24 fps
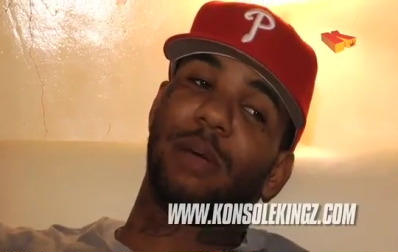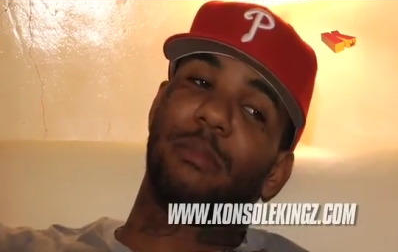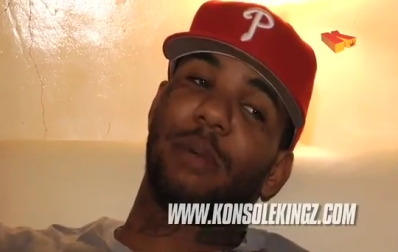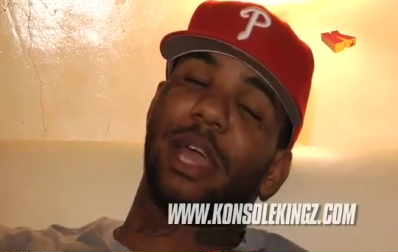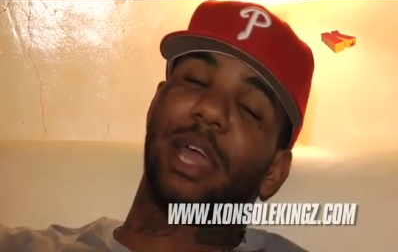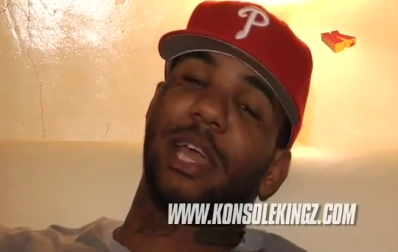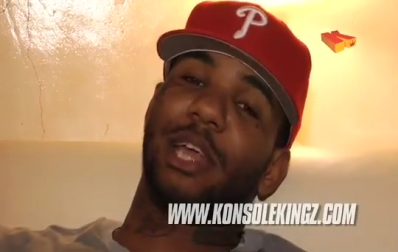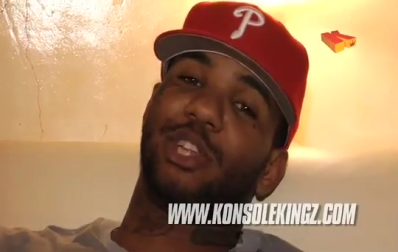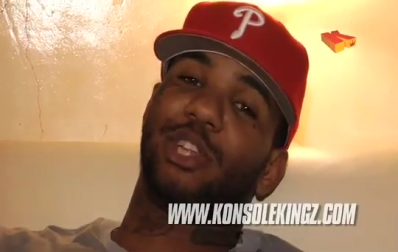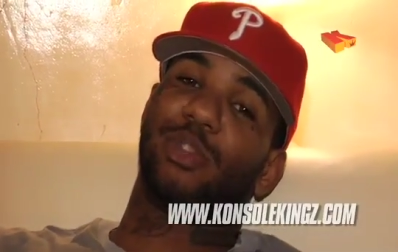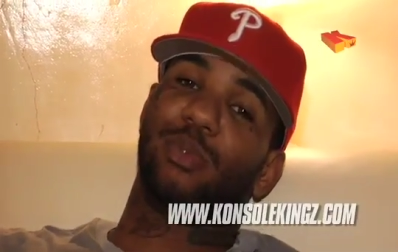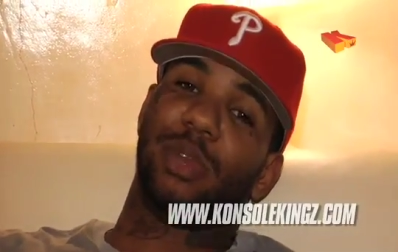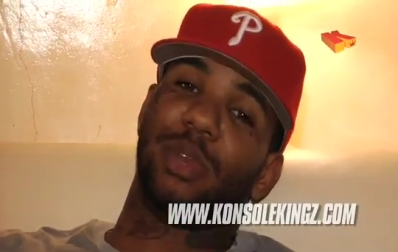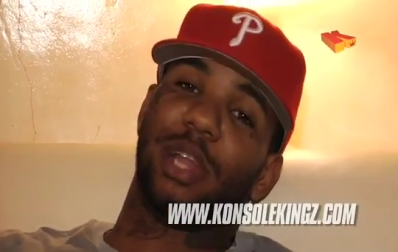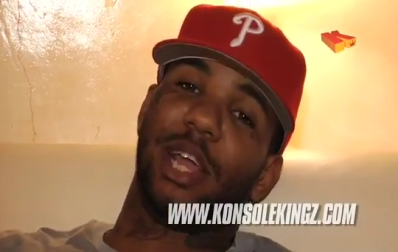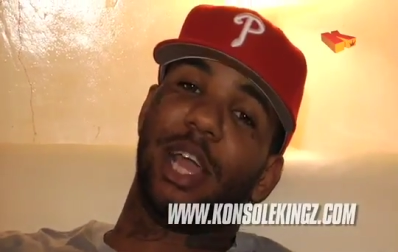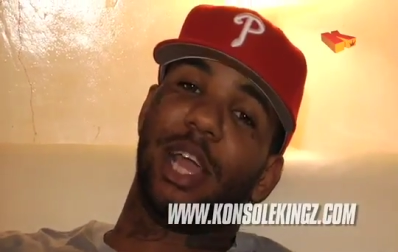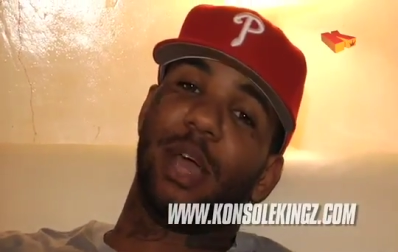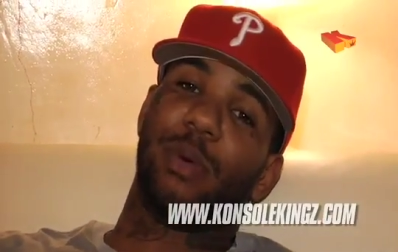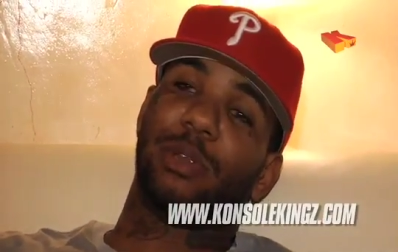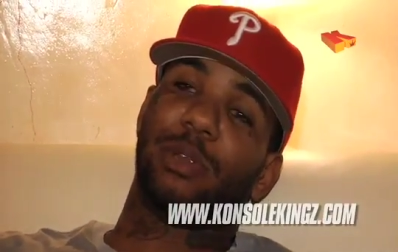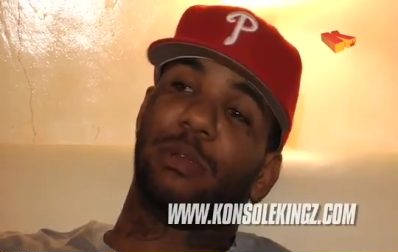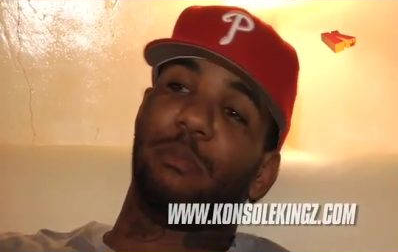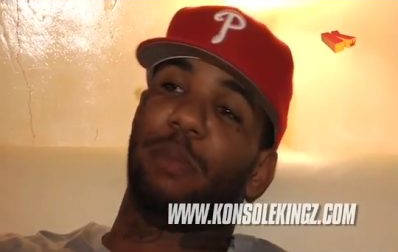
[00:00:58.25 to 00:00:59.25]
I might hit you in the
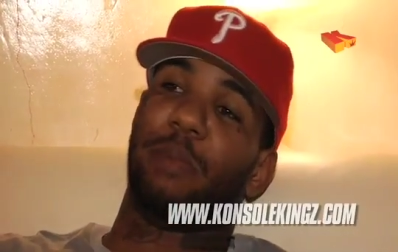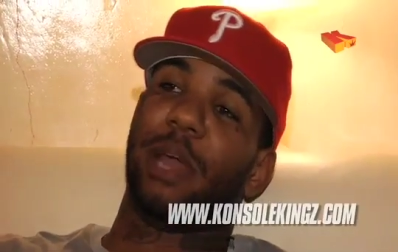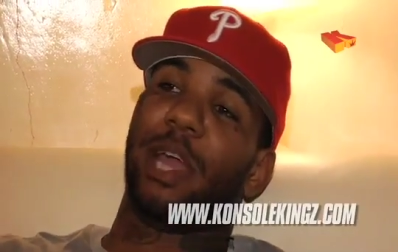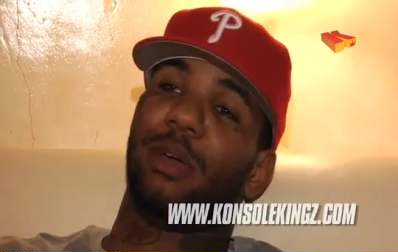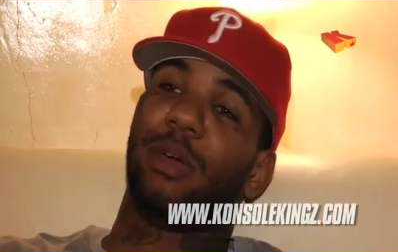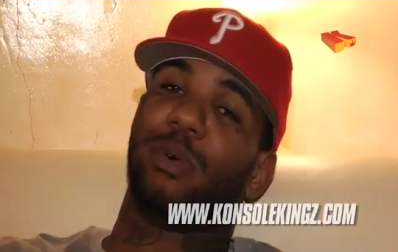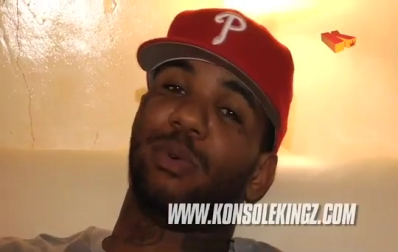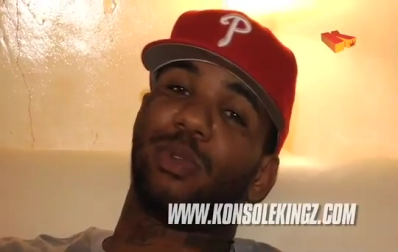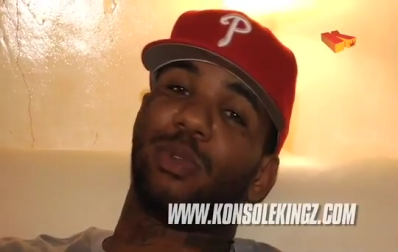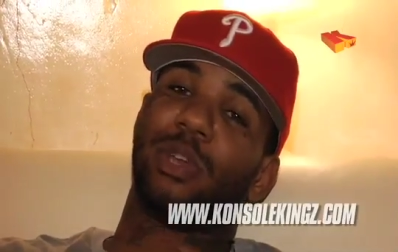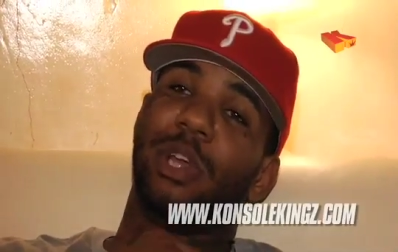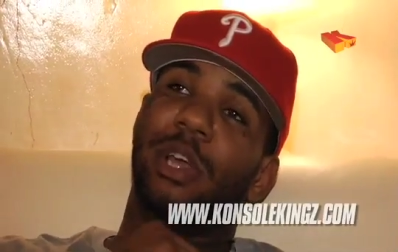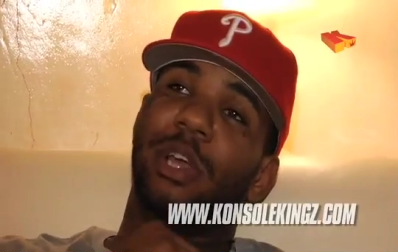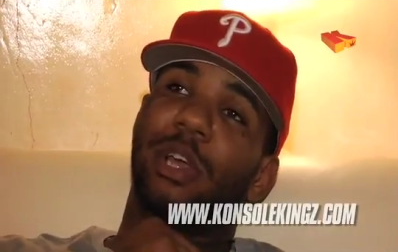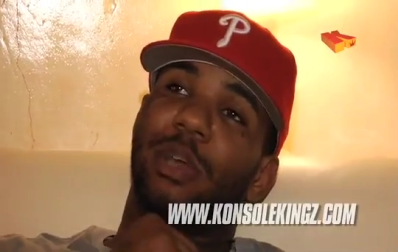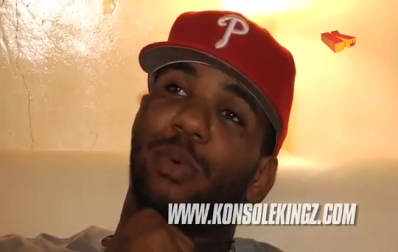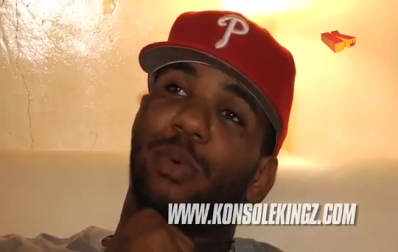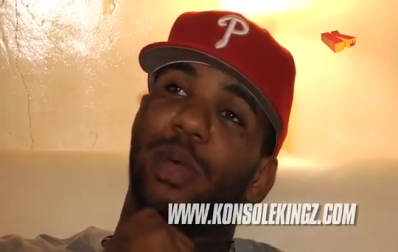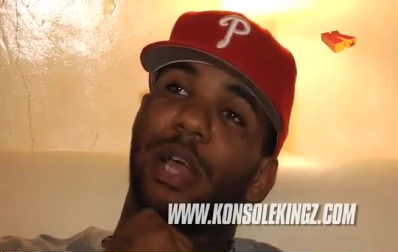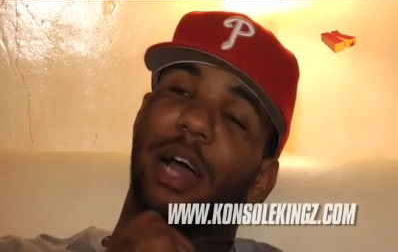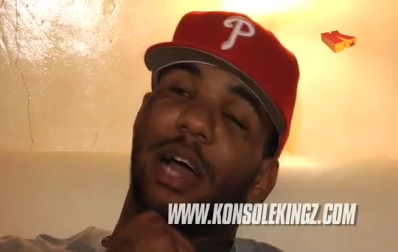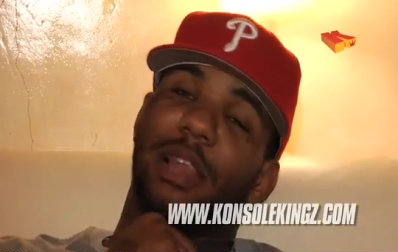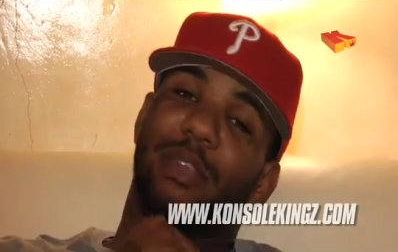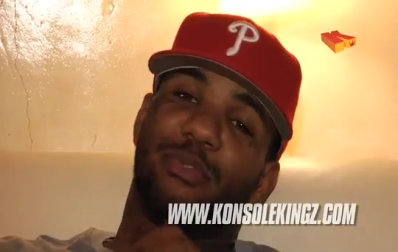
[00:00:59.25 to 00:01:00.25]
head with the
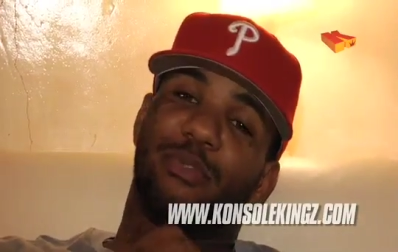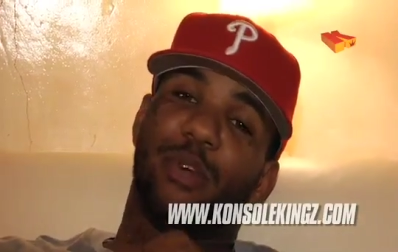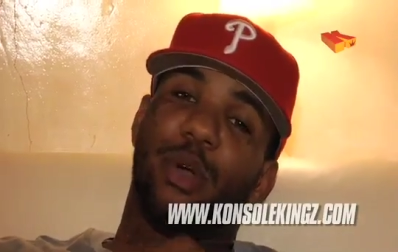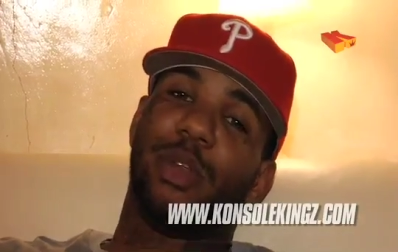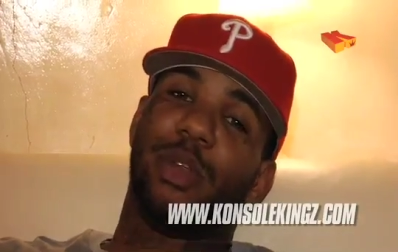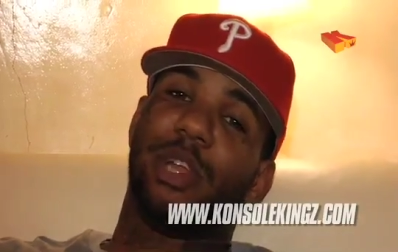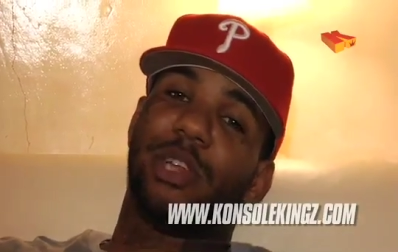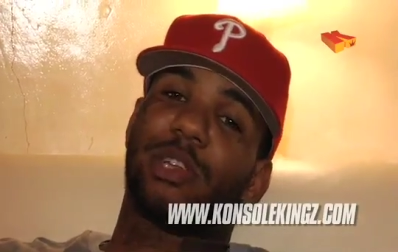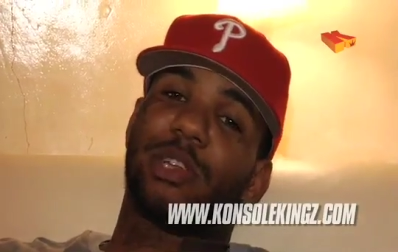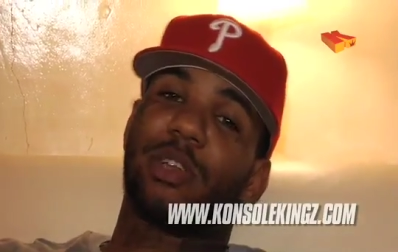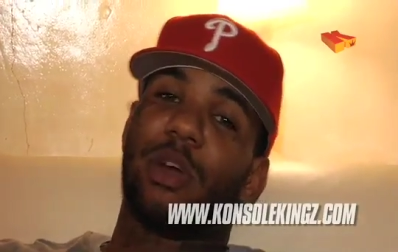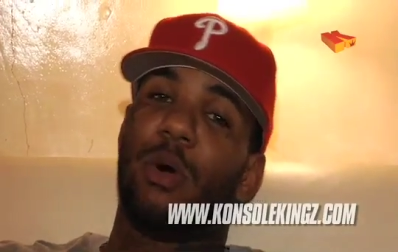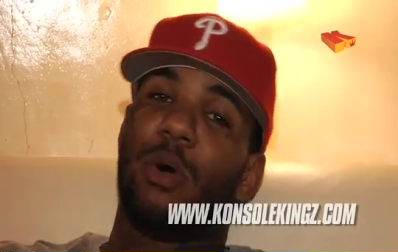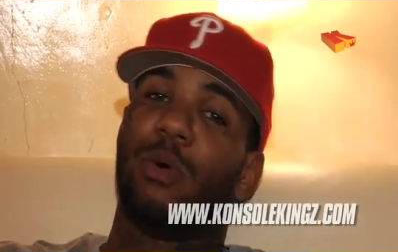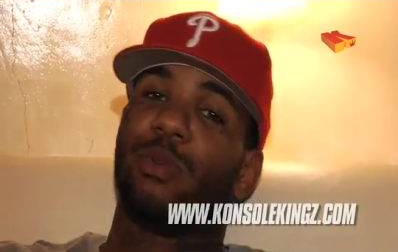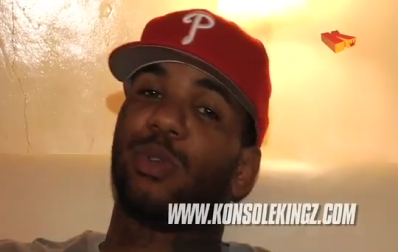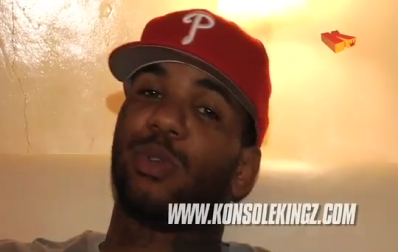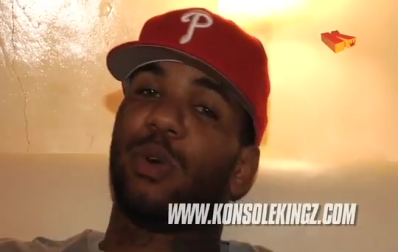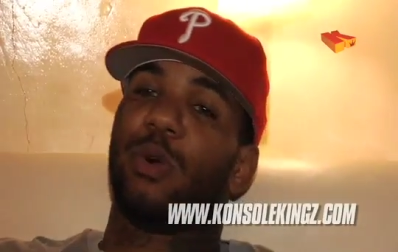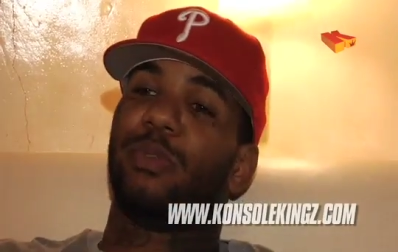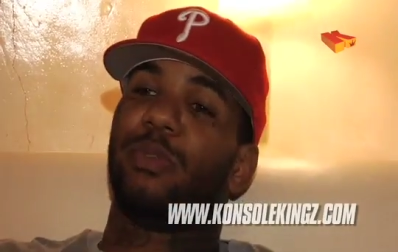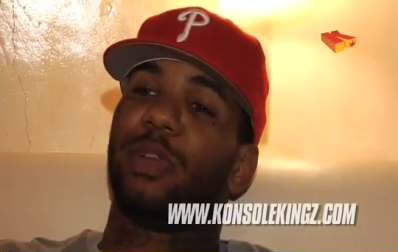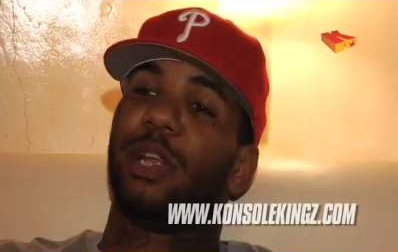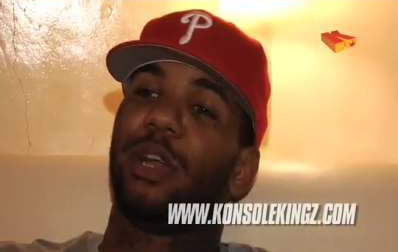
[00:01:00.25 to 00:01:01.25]
Bengals. We got Laveranues
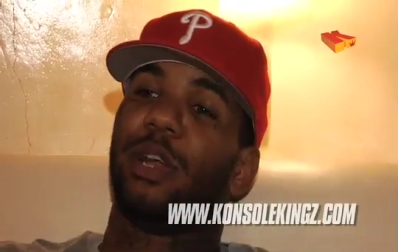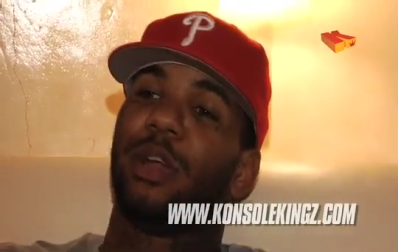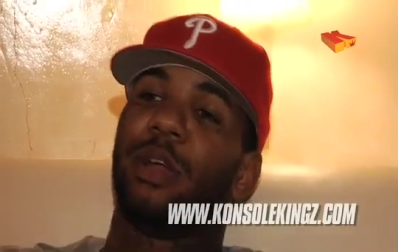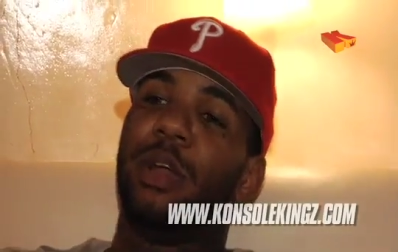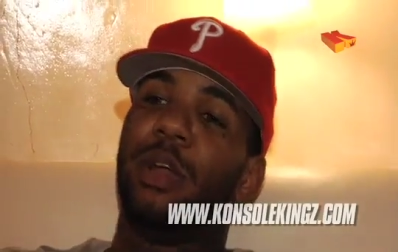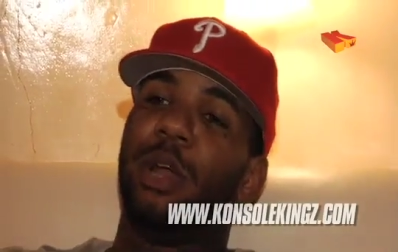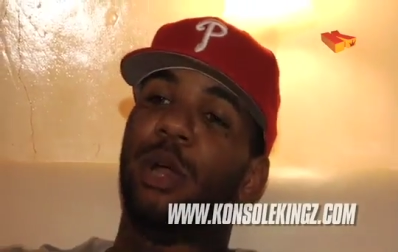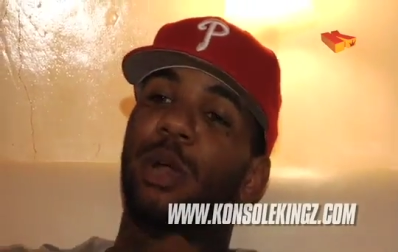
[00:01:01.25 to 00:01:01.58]
Coles over there,